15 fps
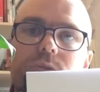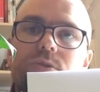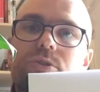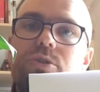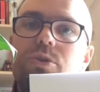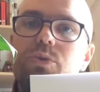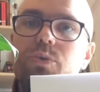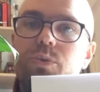
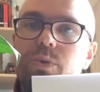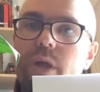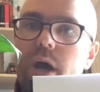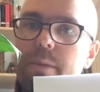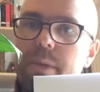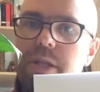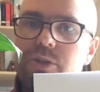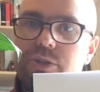
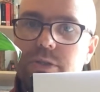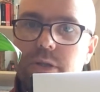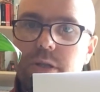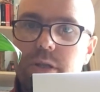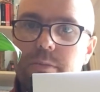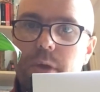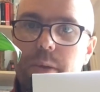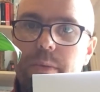two-dimensional at
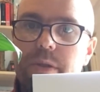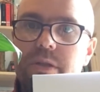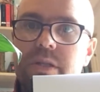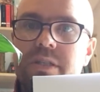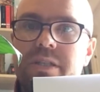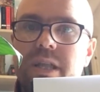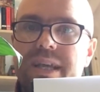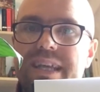the moment.
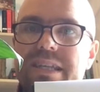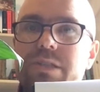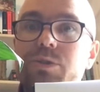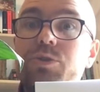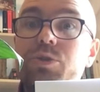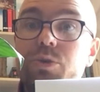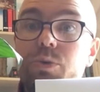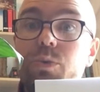It's like a
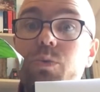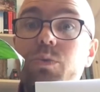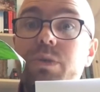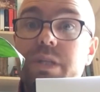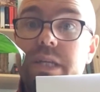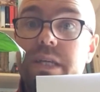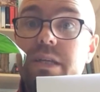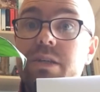
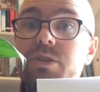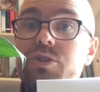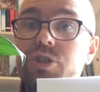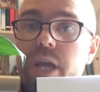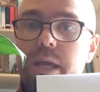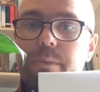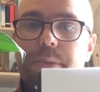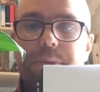2D
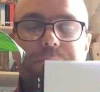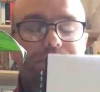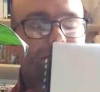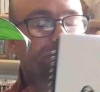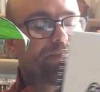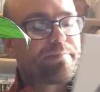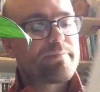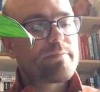shape.
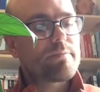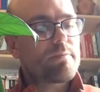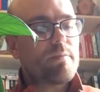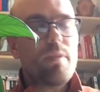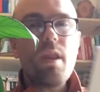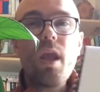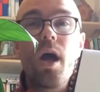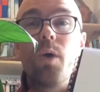
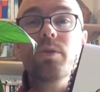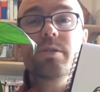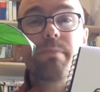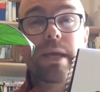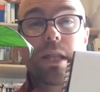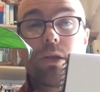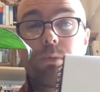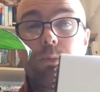I want to
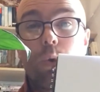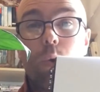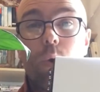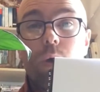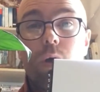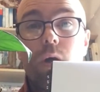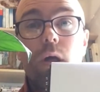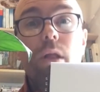make it look more
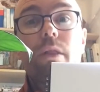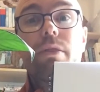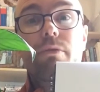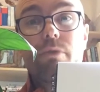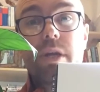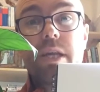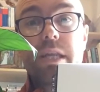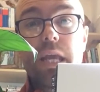
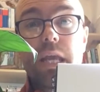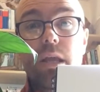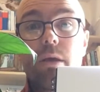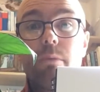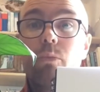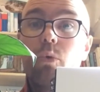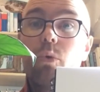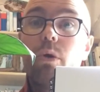3D,
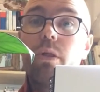more